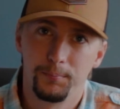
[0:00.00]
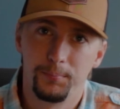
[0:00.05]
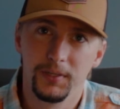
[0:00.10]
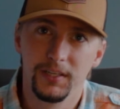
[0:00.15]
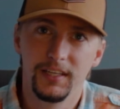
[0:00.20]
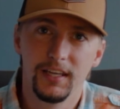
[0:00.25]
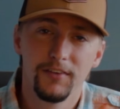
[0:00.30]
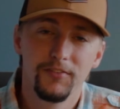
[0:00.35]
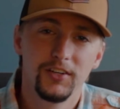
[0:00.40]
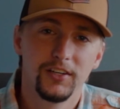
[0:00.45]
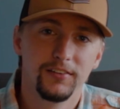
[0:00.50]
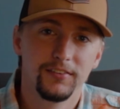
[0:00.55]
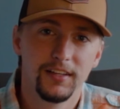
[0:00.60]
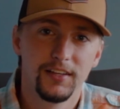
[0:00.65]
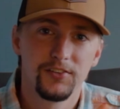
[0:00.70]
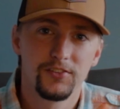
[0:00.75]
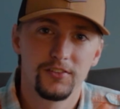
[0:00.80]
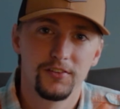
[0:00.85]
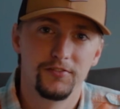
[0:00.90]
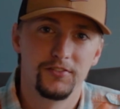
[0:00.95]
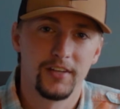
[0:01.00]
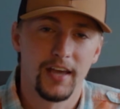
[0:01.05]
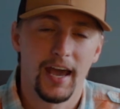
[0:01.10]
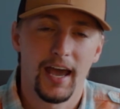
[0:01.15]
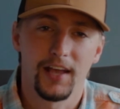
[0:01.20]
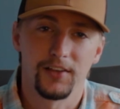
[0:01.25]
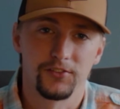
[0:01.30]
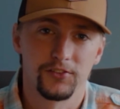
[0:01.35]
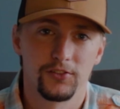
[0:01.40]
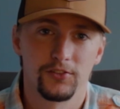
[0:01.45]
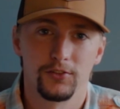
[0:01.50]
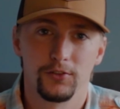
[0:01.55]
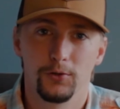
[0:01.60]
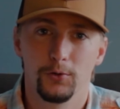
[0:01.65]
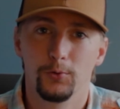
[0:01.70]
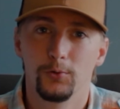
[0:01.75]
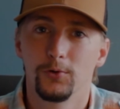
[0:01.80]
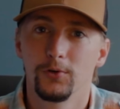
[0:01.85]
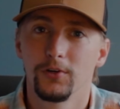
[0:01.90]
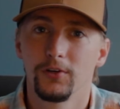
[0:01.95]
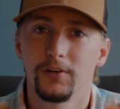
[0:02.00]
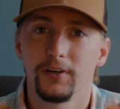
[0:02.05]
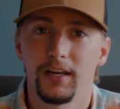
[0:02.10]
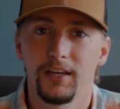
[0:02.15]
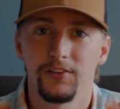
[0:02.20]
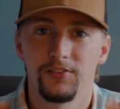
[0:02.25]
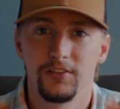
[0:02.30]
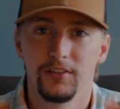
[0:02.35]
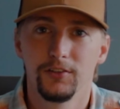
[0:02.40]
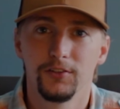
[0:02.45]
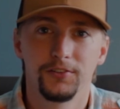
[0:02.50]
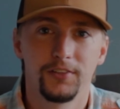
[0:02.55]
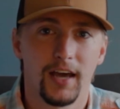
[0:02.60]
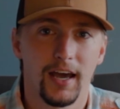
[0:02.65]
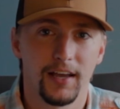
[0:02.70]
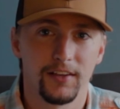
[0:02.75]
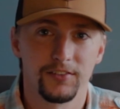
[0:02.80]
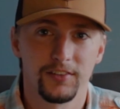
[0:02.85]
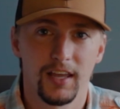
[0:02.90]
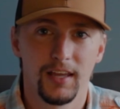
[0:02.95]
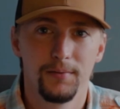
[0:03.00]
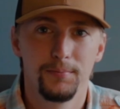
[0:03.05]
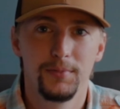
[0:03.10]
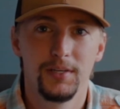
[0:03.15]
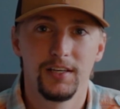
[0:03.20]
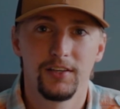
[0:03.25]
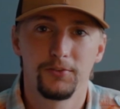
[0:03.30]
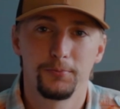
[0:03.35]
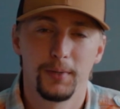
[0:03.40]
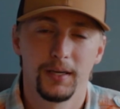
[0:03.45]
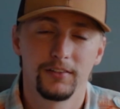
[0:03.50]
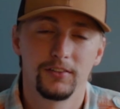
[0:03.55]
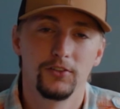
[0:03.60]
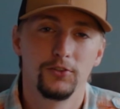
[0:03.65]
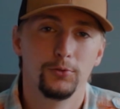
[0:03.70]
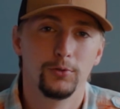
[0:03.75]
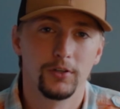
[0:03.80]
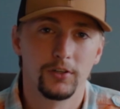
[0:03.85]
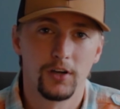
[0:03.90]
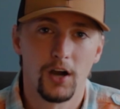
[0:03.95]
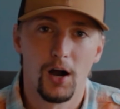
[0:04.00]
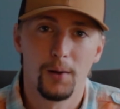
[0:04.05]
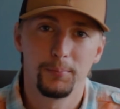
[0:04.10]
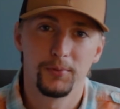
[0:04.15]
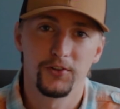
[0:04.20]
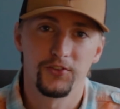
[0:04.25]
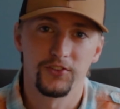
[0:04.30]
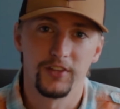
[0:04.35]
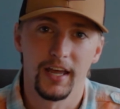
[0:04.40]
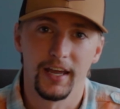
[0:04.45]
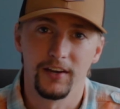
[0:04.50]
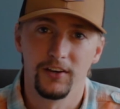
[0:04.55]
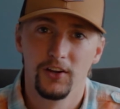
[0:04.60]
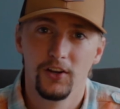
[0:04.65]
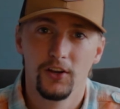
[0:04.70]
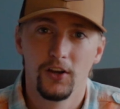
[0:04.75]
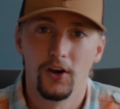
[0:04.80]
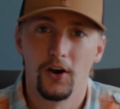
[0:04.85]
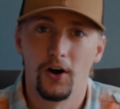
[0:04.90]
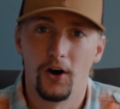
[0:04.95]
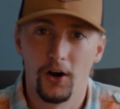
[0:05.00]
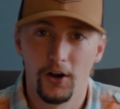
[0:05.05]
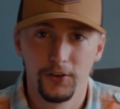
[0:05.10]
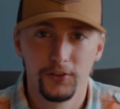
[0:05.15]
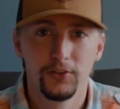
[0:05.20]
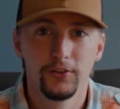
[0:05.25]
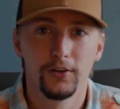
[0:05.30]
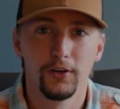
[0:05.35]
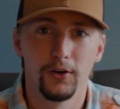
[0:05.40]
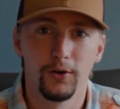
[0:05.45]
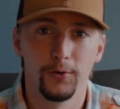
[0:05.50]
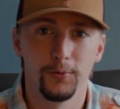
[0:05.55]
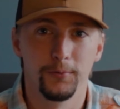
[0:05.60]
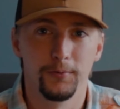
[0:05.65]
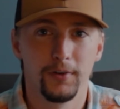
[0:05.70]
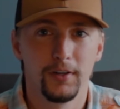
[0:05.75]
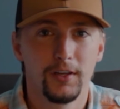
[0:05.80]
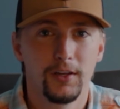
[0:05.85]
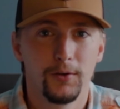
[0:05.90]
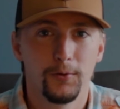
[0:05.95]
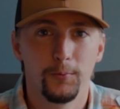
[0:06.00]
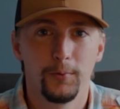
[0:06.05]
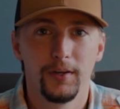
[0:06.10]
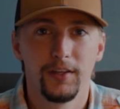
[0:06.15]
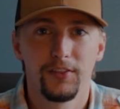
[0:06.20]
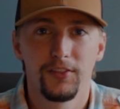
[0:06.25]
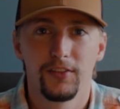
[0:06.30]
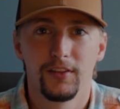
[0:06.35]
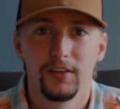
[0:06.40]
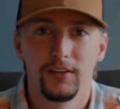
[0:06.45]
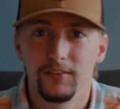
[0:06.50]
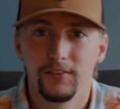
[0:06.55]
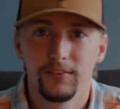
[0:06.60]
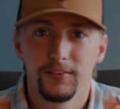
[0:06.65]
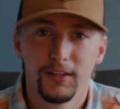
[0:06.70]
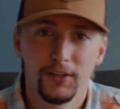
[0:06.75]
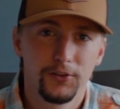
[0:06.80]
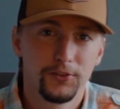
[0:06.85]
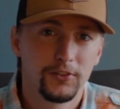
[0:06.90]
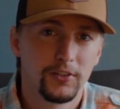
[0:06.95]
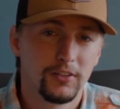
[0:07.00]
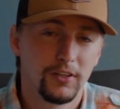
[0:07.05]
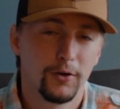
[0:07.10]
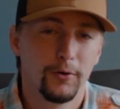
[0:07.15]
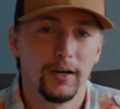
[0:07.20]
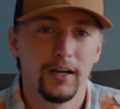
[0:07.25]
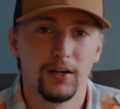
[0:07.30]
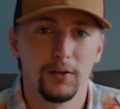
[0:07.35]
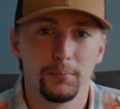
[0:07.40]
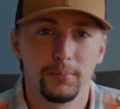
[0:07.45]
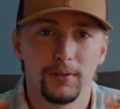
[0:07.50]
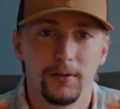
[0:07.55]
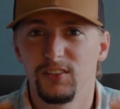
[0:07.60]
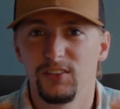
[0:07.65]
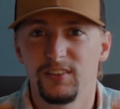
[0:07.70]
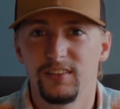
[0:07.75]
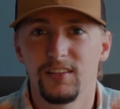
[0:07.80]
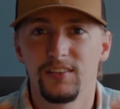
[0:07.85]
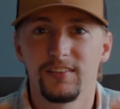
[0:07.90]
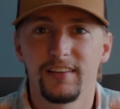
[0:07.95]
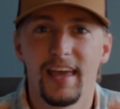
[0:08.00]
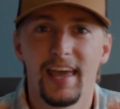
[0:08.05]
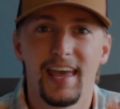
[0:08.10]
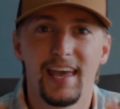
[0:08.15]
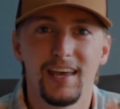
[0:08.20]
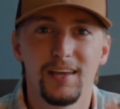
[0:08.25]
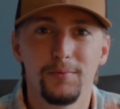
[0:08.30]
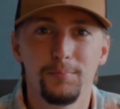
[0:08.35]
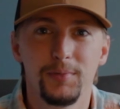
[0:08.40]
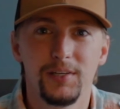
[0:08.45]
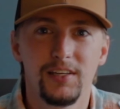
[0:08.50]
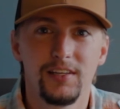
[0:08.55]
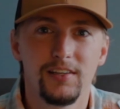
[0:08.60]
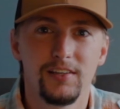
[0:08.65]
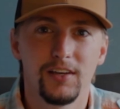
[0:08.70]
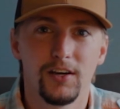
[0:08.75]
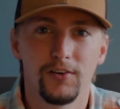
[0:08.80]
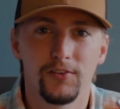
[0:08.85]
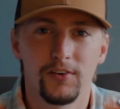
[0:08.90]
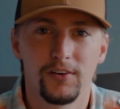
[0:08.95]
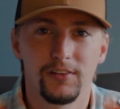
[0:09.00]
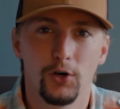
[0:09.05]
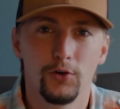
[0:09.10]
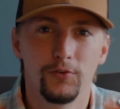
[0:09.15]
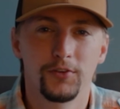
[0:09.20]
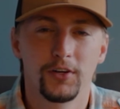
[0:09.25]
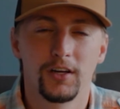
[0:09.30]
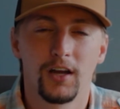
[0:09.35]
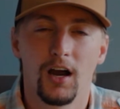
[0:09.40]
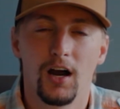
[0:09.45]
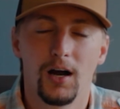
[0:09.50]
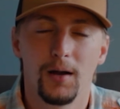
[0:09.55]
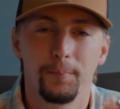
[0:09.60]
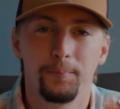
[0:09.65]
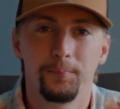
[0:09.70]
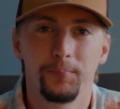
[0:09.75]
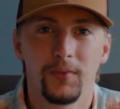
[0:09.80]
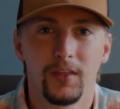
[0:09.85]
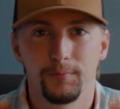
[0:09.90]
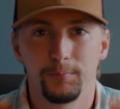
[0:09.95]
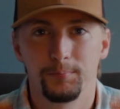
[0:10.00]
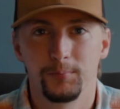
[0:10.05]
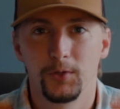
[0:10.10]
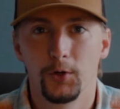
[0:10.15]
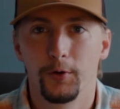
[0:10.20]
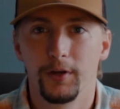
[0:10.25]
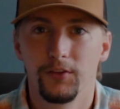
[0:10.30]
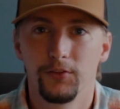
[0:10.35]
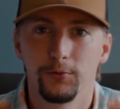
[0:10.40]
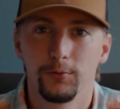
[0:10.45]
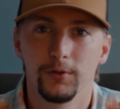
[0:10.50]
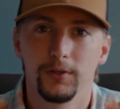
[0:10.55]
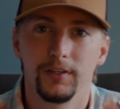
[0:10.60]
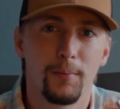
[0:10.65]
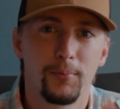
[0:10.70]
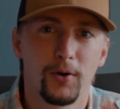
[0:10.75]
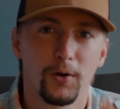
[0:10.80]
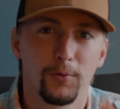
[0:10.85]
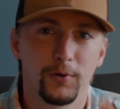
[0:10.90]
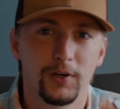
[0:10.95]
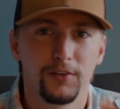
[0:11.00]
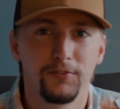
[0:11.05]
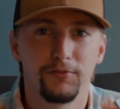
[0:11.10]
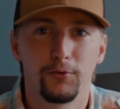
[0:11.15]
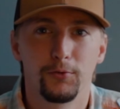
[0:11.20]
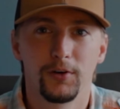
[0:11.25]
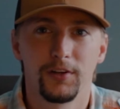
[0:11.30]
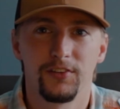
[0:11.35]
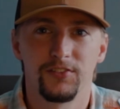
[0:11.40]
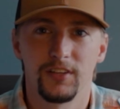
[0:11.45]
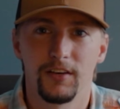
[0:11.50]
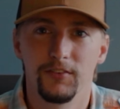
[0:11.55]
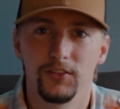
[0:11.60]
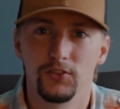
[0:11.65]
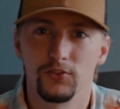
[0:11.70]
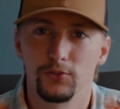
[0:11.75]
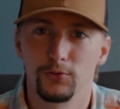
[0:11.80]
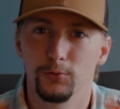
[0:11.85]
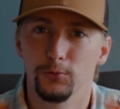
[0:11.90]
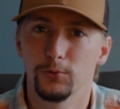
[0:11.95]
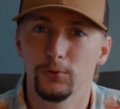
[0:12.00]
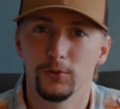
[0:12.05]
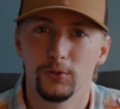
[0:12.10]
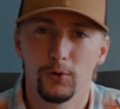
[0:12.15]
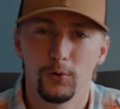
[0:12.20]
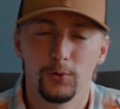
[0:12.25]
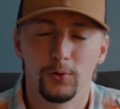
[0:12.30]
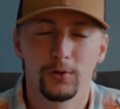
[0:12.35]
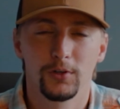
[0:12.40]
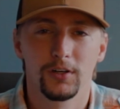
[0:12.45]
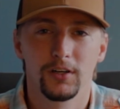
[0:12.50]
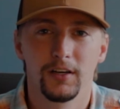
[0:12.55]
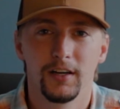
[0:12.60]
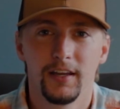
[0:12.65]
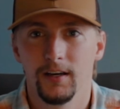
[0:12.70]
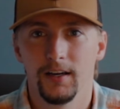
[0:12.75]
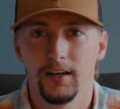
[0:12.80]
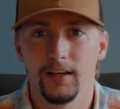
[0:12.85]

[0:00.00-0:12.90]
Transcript: be given a list of tasks or a single task and be expected to accomplish that on your own with little to no help. This can be overcome going through a Part 1 in 47 school or